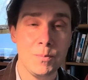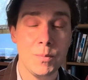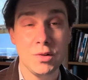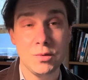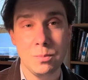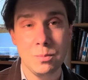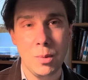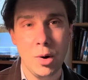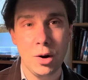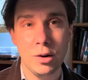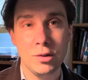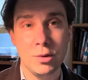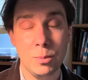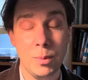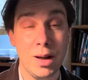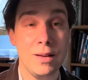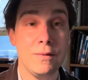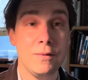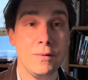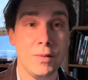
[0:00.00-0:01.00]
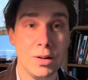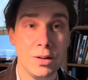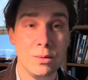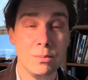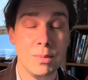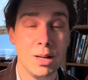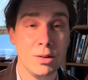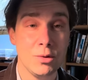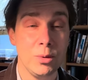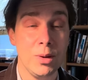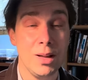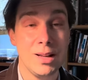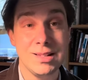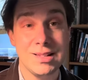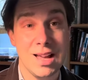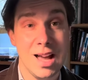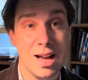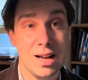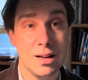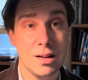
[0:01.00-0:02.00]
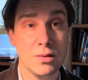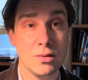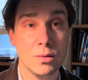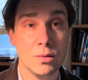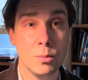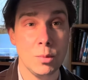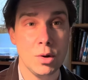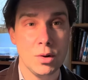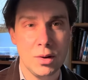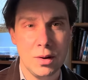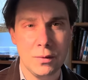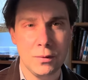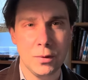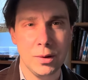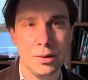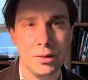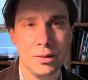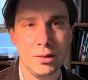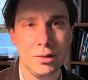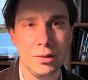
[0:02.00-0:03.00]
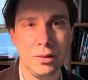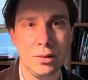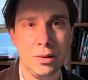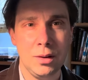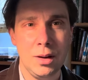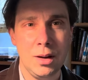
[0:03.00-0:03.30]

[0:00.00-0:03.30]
is marked by a fundamental antagonism or difference.